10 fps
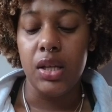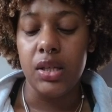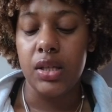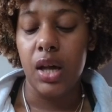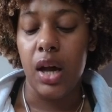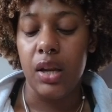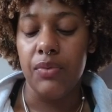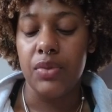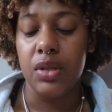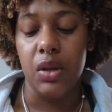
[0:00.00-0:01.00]
is kind
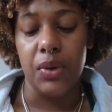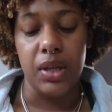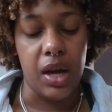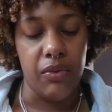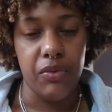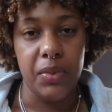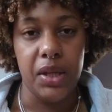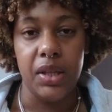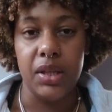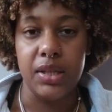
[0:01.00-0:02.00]
of slowing down for me
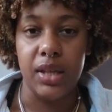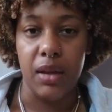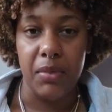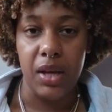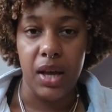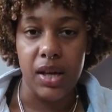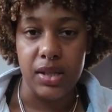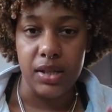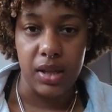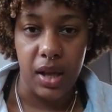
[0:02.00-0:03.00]
and the excitement
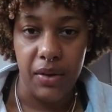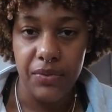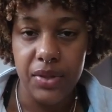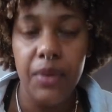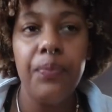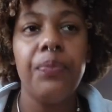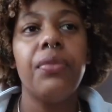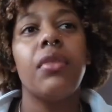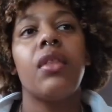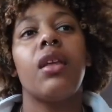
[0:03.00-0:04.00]
has left.
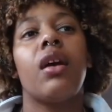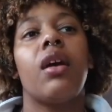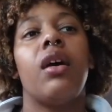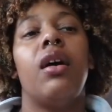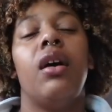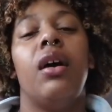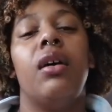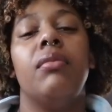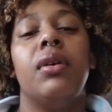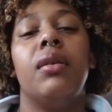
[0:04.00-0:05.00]

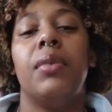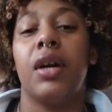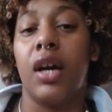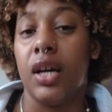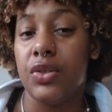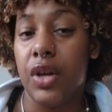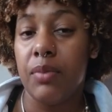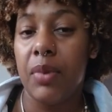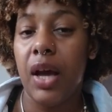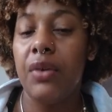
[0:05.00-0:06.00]
But Contract
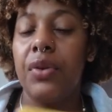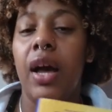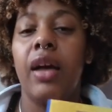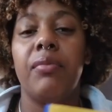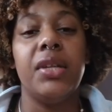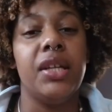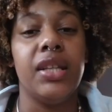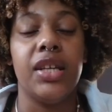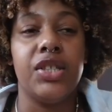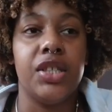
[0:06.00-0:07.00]
Bound, I have been eating
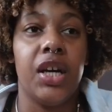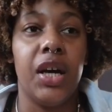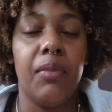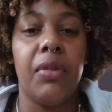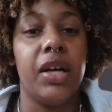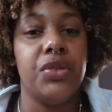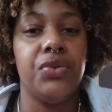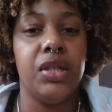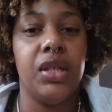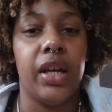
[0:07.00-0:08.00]
that shit up. But I do
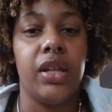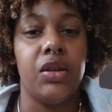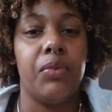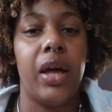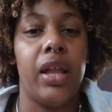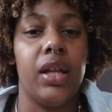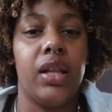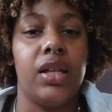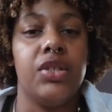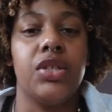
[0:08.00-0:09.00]
need like a little palate
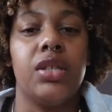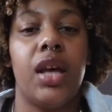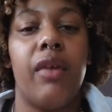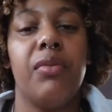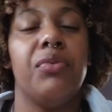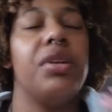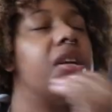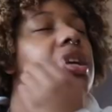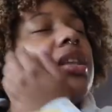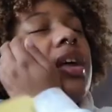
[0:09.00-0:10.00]
cleanser because I have been
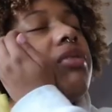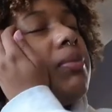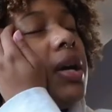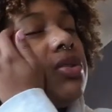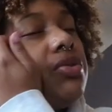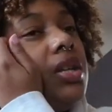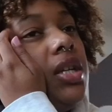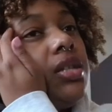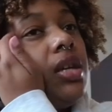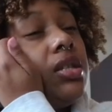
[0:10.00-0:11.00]
reading it like for the past 3
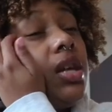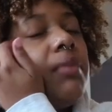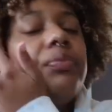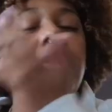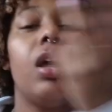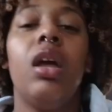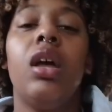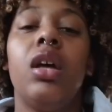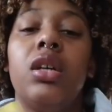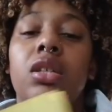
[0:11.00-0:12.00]
days nonstop.
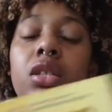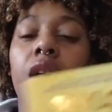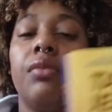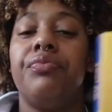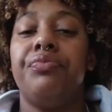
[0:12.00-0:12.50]
So